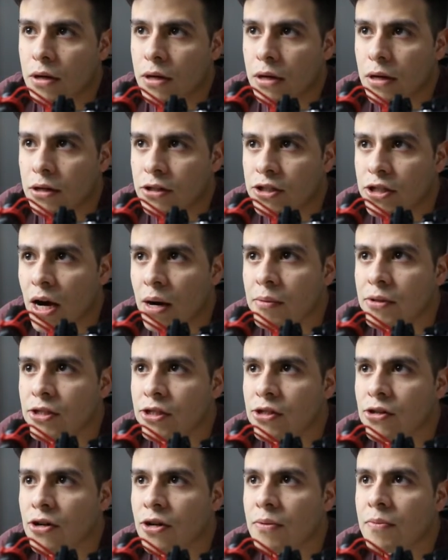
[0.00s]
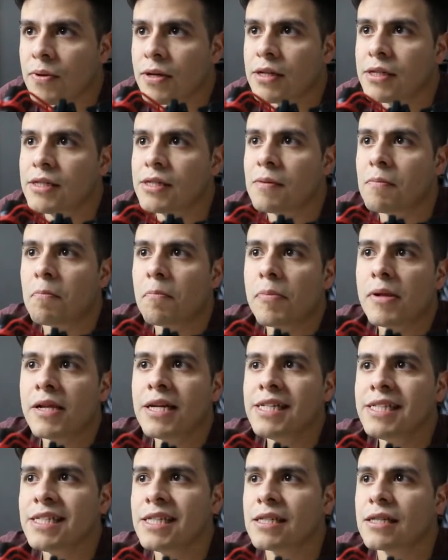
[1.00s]
JavaScript is
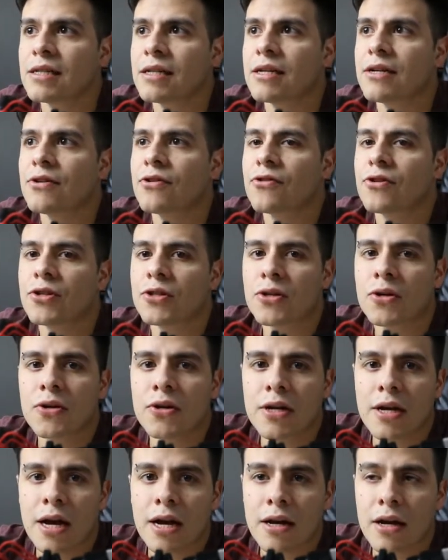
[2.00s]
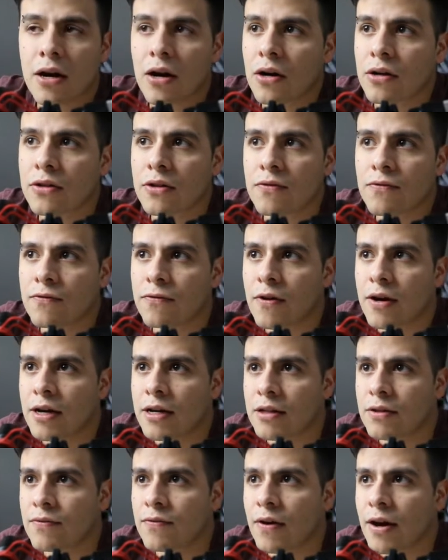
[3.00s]
implicitly returning an
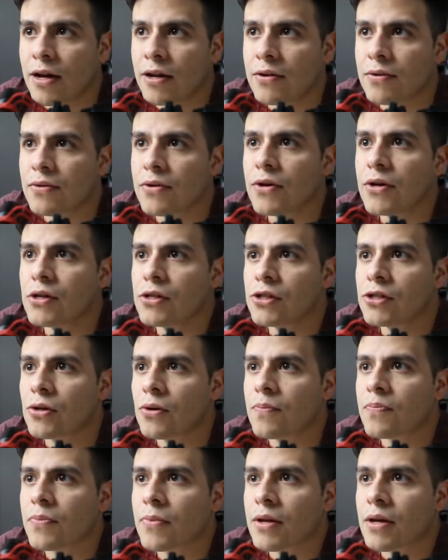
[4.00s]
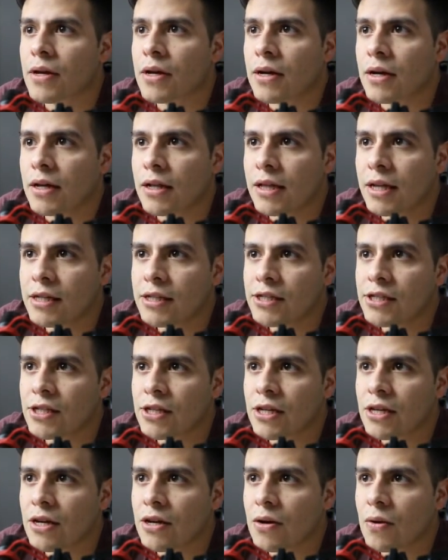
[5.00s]
undefined value. So let's
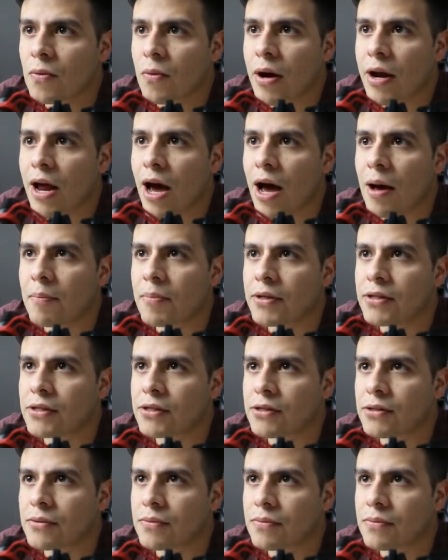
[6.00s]
see what happens.